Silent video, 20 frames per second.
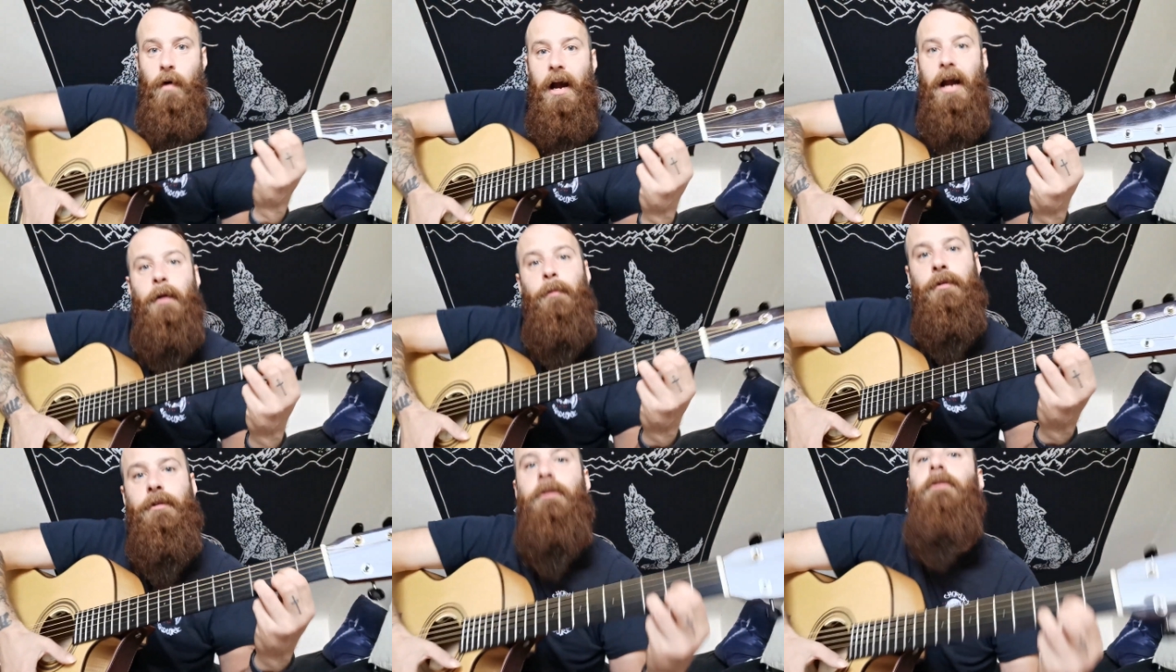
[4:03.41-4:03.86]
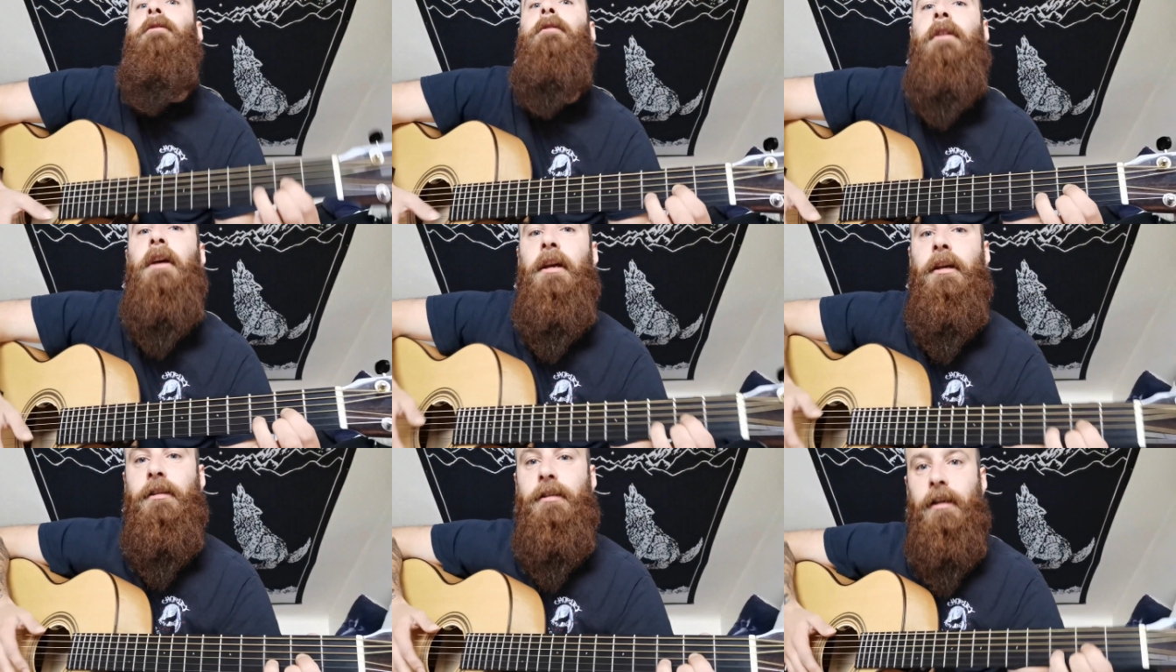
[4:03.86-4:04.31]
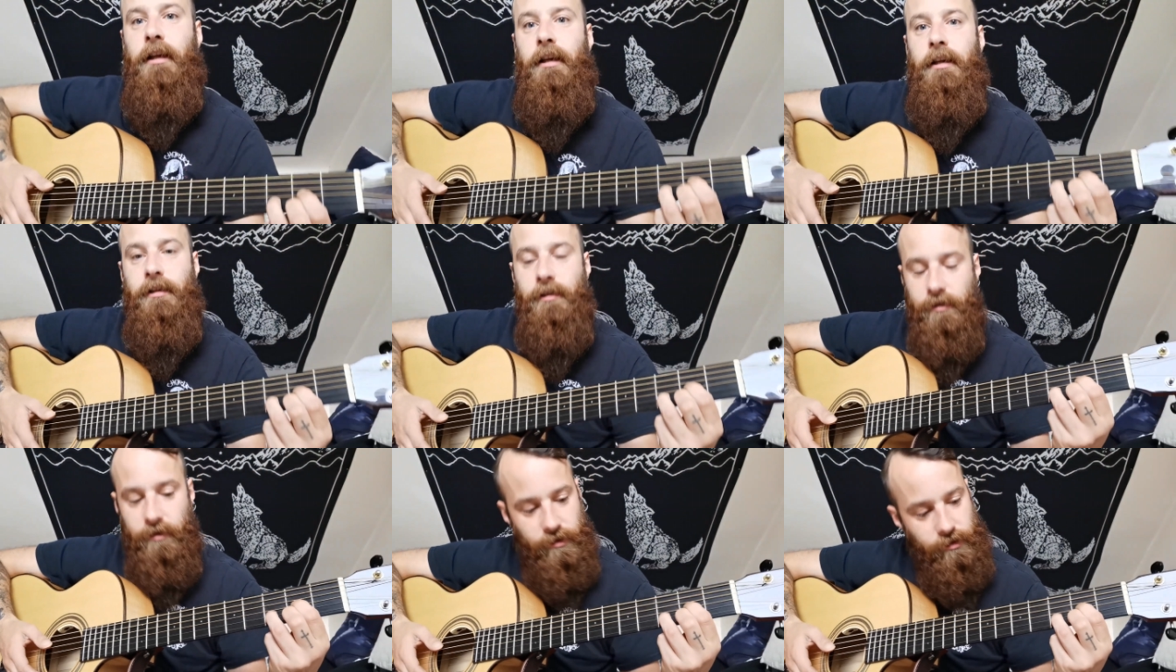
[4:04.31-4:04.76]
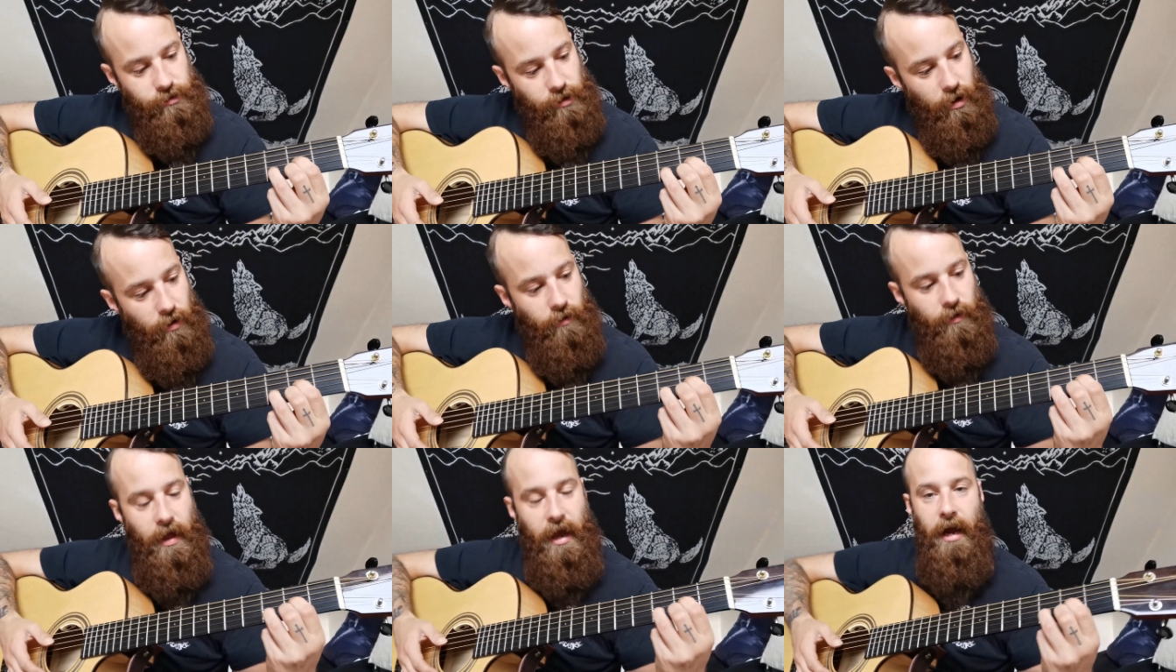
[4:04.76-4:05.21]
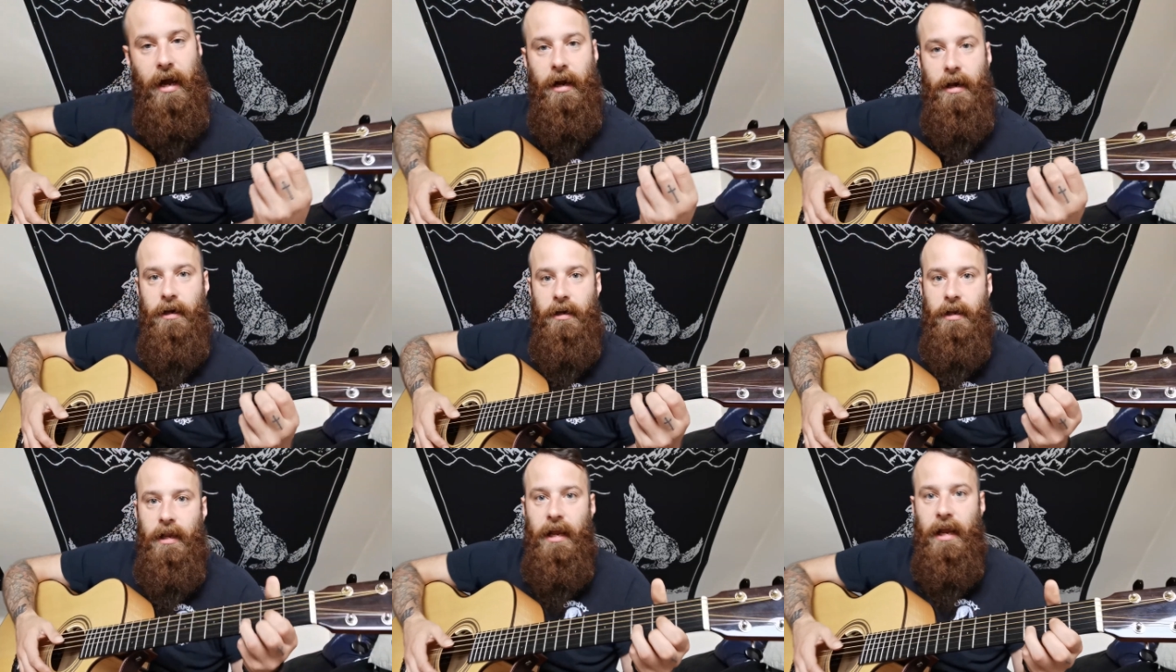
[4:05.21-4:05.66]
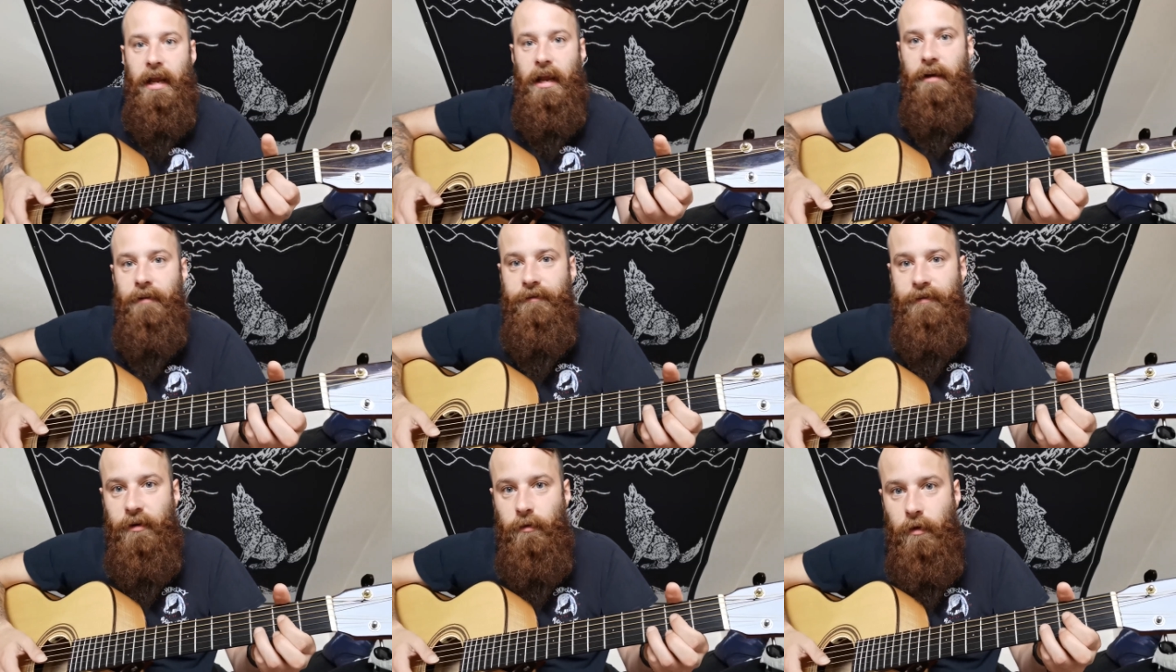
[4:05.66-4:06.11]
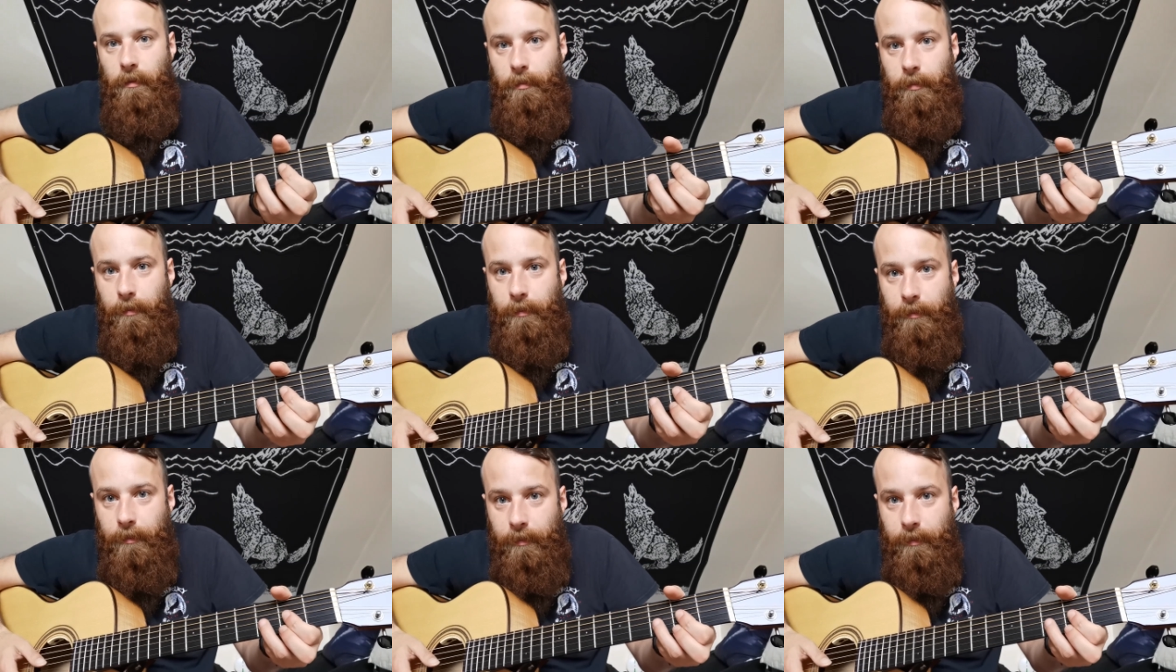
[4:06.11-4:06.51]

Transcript: why we do this is so that if you were